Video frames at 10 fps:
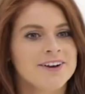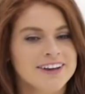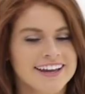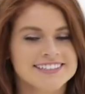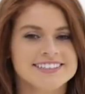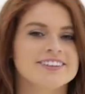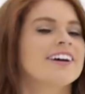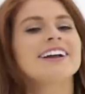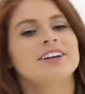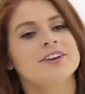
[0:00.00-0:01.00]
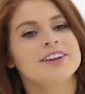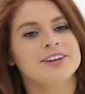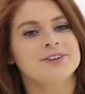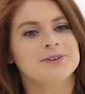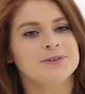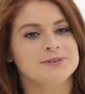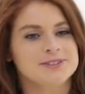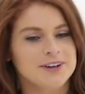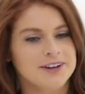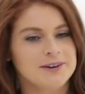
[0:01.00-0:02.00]
Okay, so now I know that you
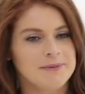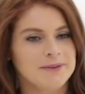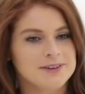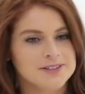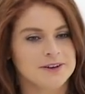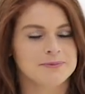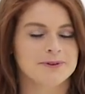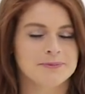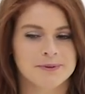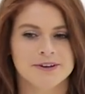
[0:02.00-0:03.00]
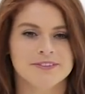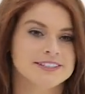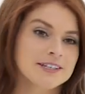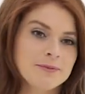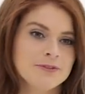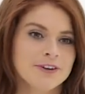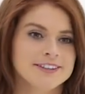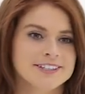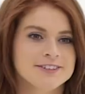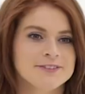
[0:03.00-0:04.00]
started a band, we talked previously before
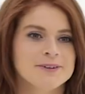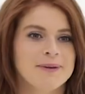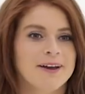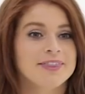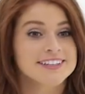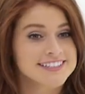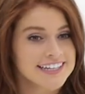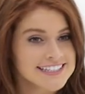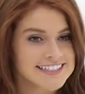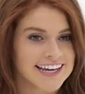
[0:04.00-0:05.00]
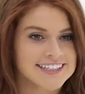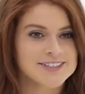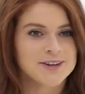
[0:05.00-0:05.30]
this interview about the Sunset.